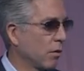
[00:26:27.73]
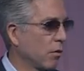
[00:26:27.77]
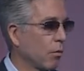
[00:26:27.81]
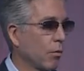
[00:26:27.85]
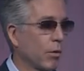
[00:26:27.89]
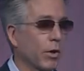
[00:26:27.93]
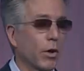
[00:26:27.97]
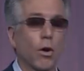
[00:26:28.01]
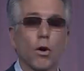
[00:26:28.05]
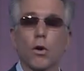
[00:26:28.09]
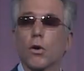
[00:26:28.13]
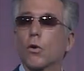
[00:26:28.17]

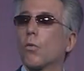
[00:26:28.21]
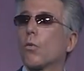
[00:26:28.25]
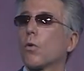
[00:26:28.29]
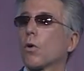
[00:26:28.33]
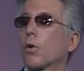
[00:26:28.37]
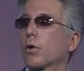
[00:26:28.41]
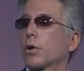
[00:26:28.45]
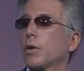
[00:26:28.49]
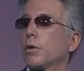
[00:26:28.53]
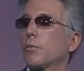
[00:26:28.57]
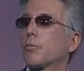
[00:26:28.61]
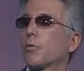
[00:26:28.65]
We are a
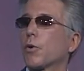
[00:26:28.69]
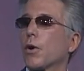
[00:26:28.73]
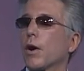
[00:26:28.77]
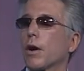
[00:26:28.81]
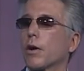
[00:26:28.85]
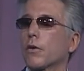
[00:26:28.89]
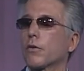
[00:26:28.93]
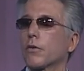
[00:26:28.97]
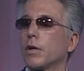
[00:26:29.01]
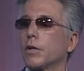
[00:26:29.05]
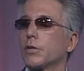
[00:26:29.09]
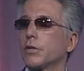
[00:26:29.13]
work in
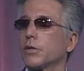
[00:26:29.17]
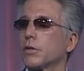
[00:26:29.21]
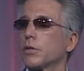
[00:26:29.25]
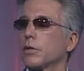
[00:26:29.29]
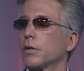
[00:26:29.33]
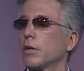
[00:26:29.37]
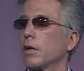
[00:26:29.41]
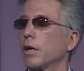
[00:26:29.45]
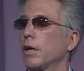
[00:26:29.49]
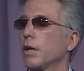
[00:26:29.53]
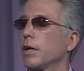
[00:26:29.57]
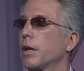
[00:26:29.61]

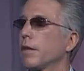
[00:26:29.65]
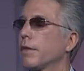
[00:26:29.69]
progress, and